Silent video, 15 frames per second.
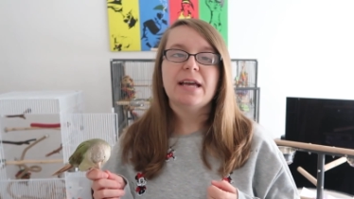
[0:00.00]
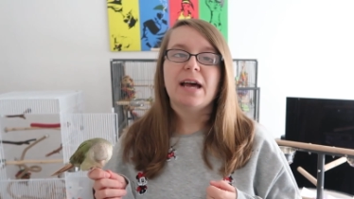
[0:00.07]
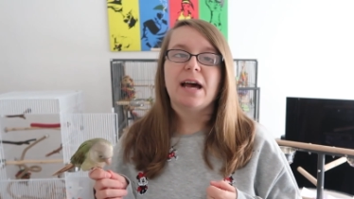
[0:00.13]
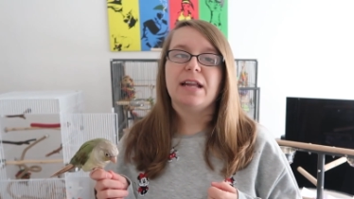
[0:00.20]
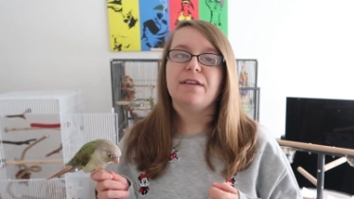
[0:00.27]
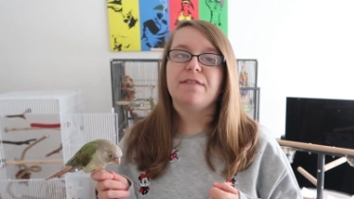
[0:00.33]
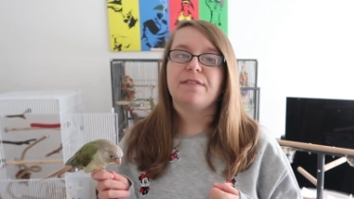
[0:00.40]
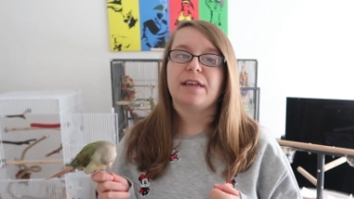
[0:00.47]

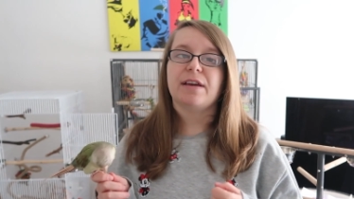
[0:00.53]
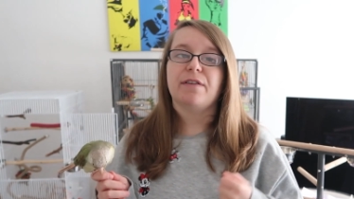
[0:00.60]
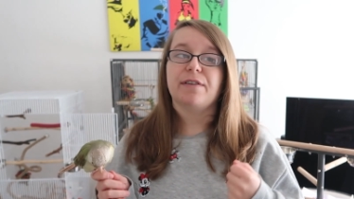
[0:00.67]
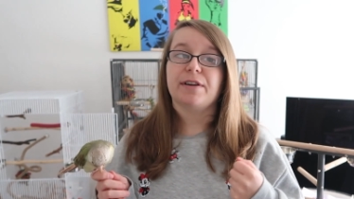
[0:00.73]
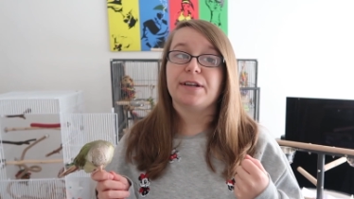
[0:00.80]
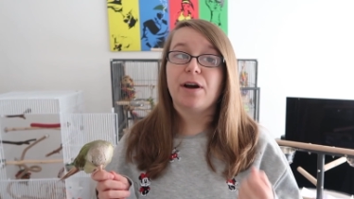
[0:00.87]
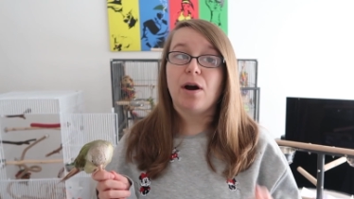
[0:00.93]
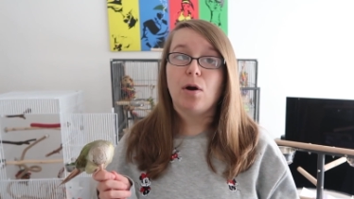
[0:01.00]
And if they are
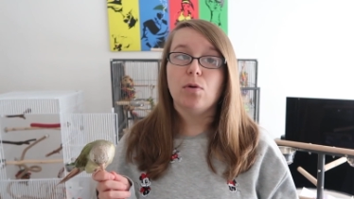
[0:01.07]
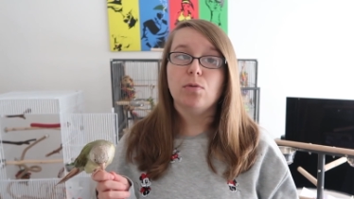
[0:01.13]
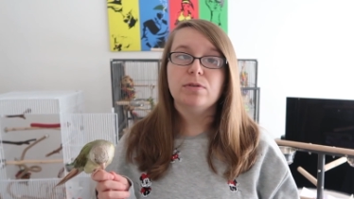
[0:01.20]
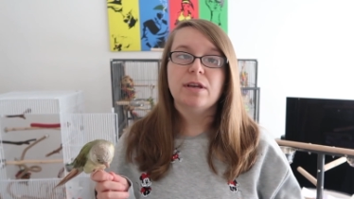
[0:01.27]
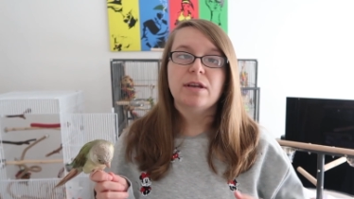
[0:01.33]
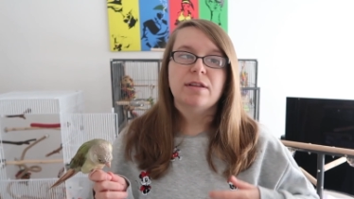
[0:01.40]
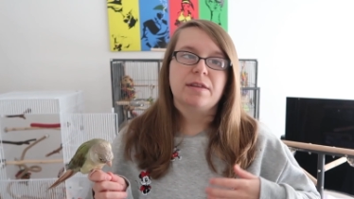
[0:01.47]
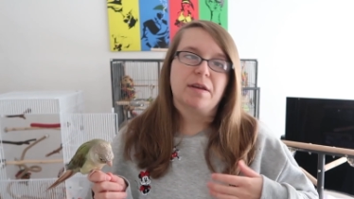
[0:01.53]
very
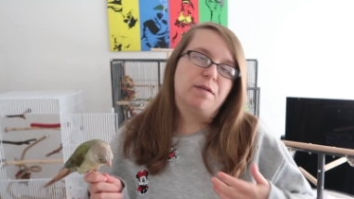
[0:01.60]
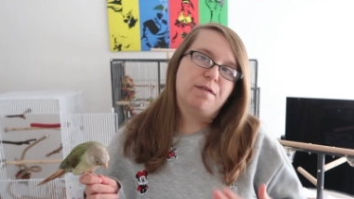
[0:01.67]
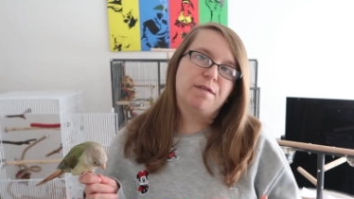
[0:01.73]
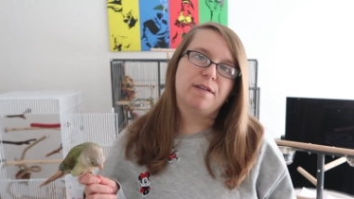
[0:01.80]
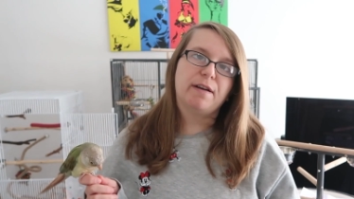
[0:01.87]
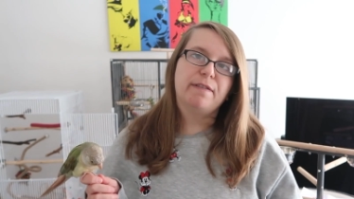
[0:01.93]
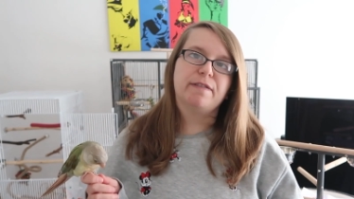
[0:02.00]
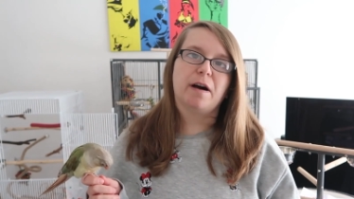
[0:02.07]
cold, they'll
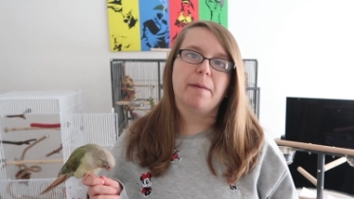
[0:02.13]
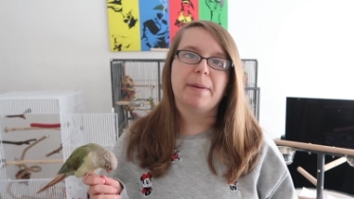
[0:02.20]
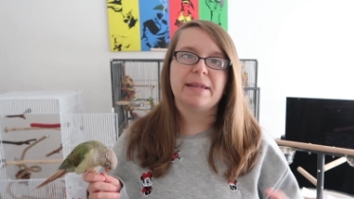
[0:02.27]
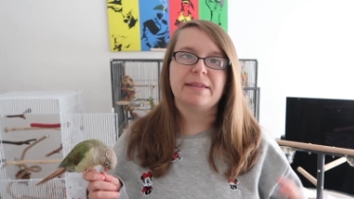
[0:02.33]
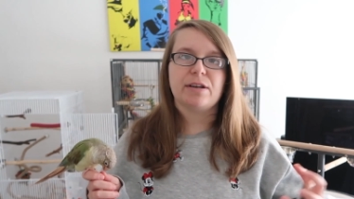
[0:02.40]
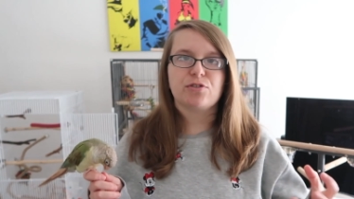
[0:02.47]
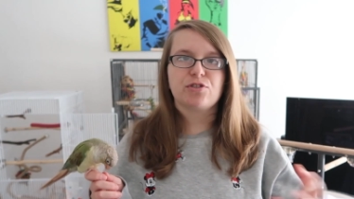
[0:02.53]
fluff up and they'll